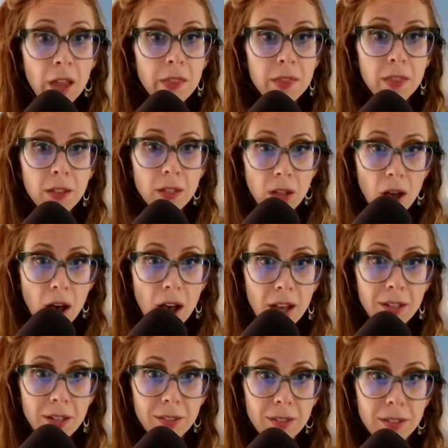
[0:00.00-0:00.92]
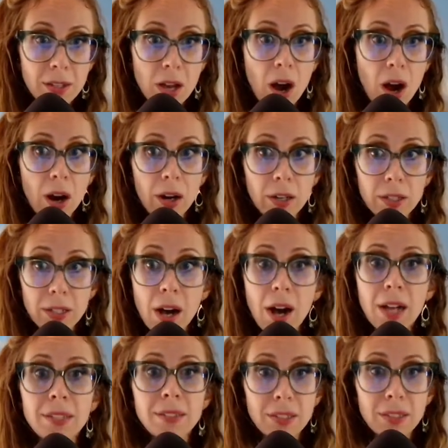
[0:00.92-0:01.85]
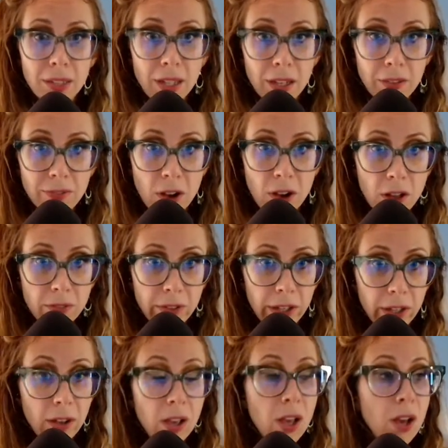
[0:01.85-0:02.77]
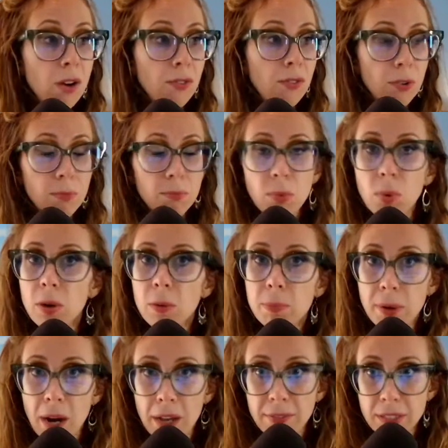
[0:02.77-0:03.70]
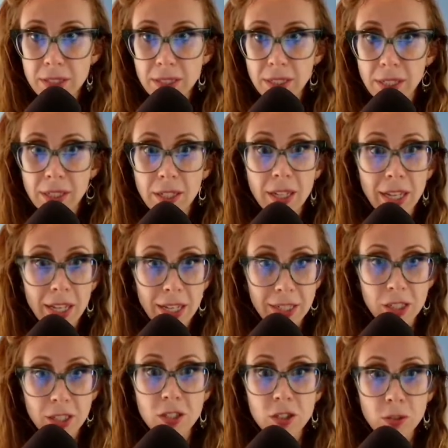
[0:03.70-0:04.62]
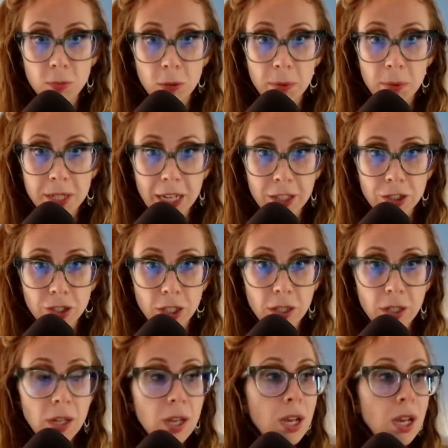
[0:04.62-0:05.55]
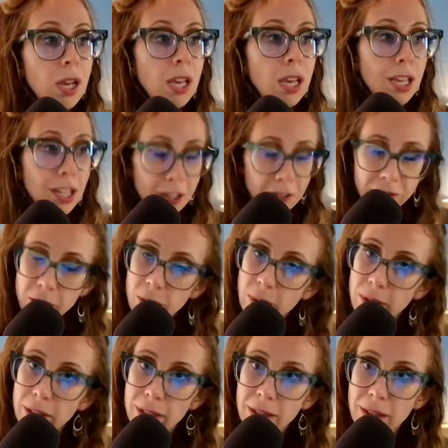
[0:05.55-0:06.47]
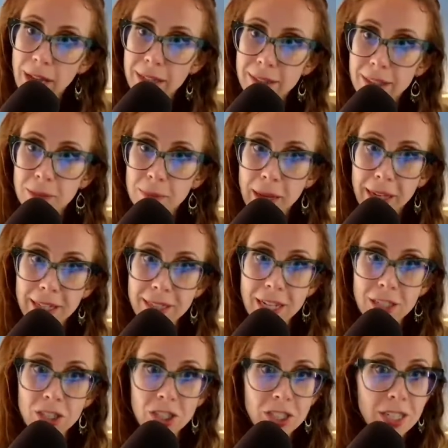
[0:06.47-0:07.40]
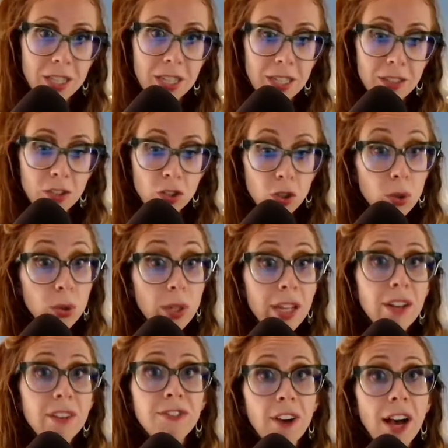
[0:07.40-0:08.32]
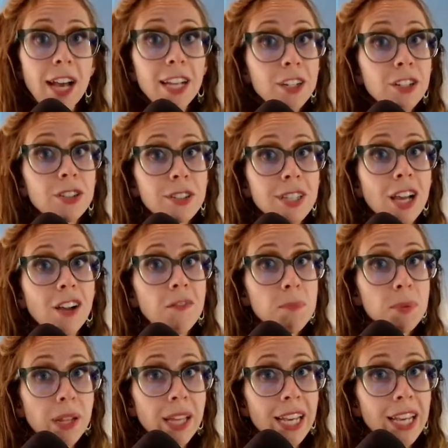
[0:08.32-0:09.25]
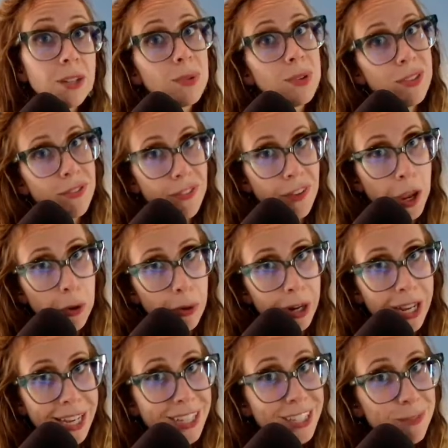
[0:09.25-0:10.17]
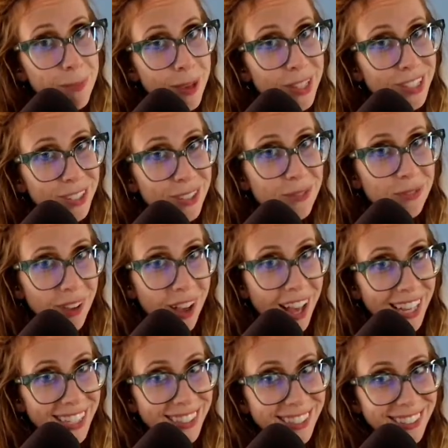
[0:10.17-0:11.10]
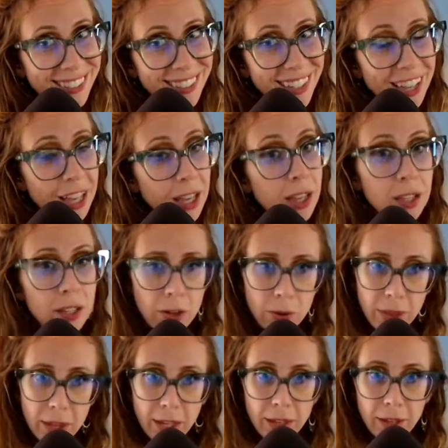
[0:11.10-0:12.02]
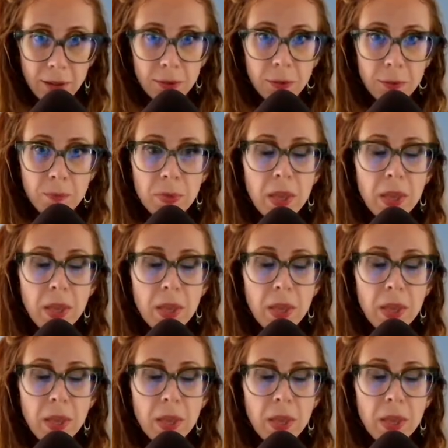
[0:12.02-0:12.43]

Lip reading: The laws are constantly evolving for more privacy and consumer protection. If you are neglecting paying attention to these, you can find yourself plagued with very expensive fines. No, thank you.